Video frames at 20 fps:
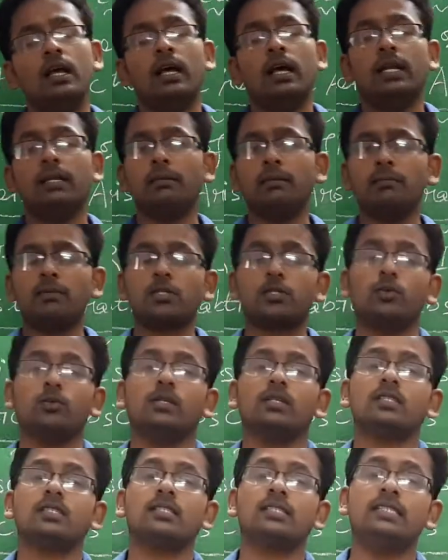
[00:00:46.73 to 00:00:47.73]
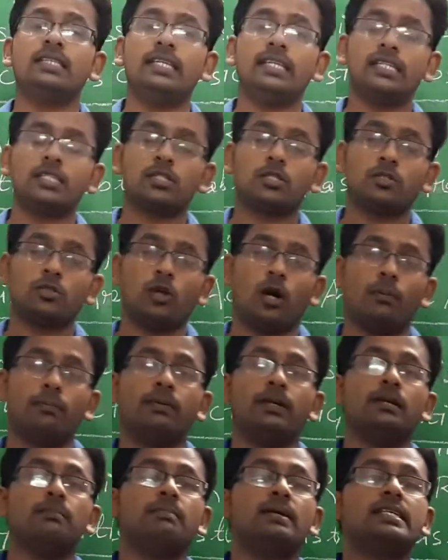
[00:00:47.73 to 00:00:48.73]
Remember students, this
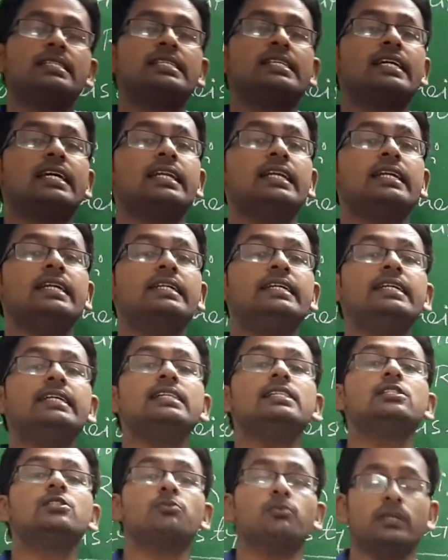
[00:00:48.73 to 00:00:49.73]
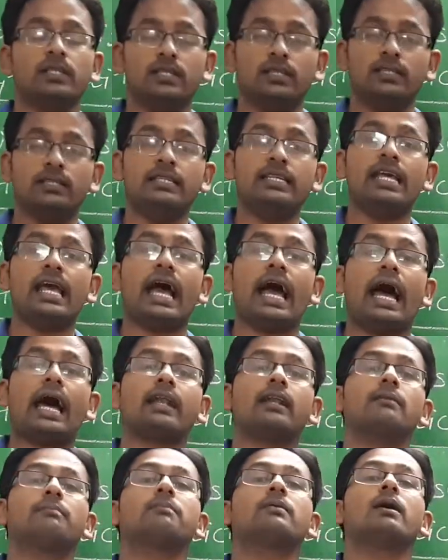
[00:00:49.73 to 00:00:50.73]
topic basically deals with the
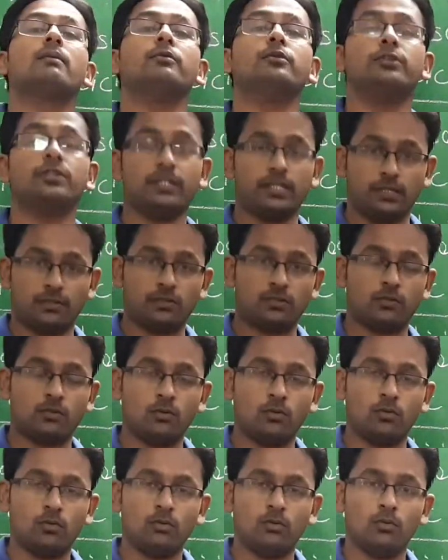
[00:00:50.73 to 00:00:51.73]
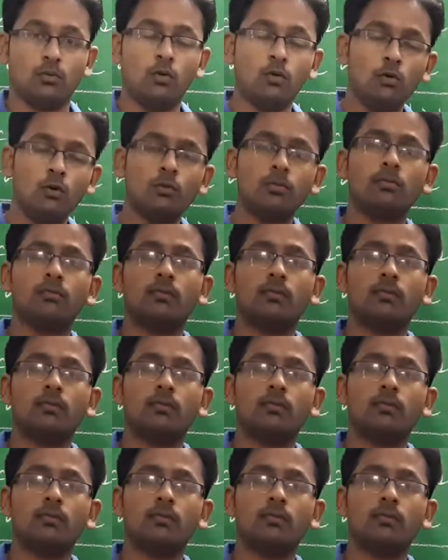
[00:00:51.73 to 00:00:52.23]
Arab communities who